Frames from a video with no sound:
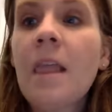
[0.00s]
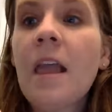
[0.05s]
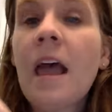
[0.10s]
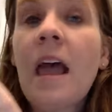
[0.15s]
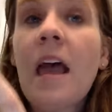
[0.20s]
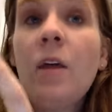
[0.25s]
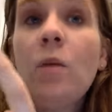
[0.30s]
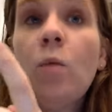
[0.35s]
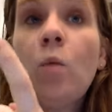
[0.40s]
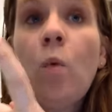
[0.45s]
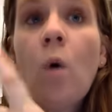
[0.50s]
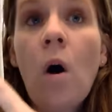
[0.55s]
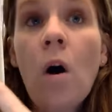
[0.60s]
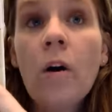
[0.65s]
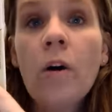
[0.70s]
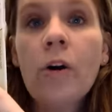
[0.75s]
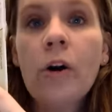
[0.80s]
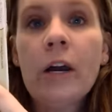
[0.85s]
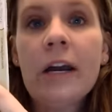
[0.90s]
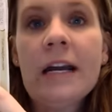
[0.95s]
and
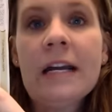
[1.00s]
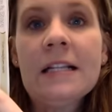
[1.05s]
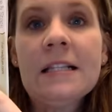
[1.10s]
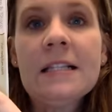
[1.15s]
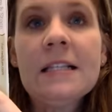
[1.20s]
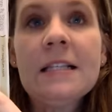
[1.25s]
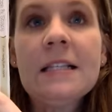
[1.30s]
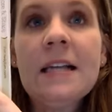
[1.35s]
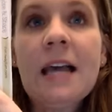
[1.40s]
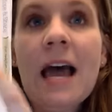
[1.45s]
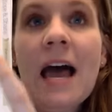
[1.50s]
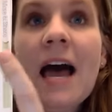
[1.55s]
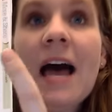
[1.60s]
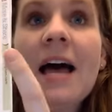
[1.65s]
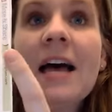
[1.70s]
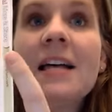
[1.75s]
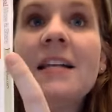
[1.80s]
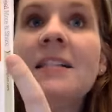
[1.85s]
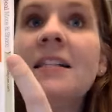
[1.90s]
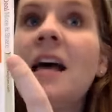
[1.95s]
Walgreens
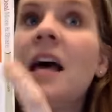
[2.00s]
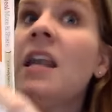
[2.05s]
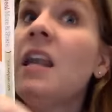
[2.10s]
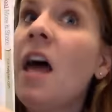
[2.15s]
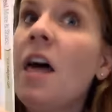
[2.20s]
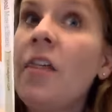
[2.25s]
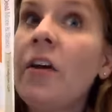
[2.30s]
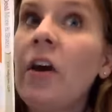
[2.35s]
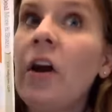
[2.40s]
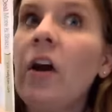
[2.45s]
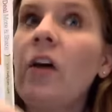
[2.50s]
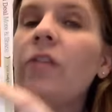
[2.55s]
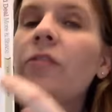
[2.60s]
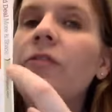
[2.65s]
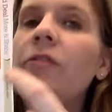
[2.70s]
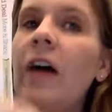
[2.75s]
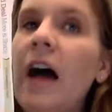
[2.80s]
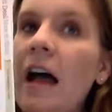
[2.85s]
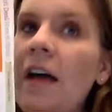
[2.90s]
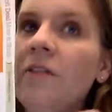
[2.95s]
has another
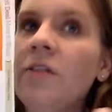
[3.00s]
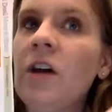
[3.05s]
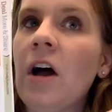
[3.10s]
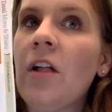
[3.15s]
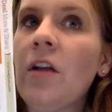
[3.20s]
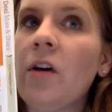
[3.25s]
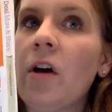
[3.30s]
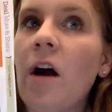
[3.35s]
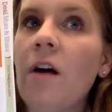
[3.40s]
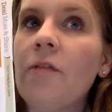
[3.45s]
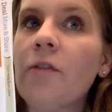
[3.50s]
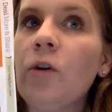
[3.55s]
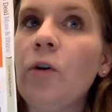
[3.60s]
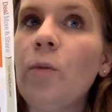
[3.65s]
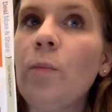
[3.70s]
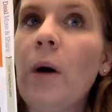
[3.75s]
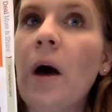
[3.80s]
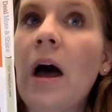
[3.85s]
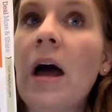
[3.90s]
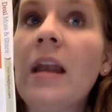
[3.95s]
$5 off
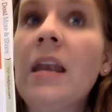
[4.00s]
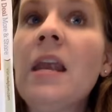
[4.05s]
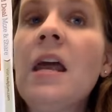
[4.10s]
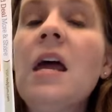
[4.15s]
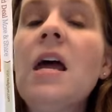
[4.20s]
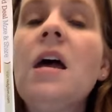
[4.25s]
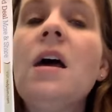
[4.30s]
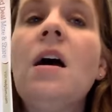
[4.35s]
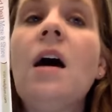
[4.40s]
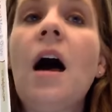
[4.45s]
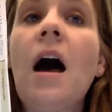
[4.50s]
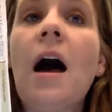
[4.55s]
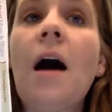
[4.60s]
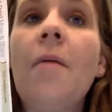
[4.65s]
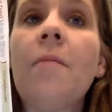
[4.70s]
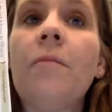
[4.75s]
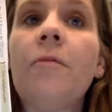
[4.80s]
coupon um,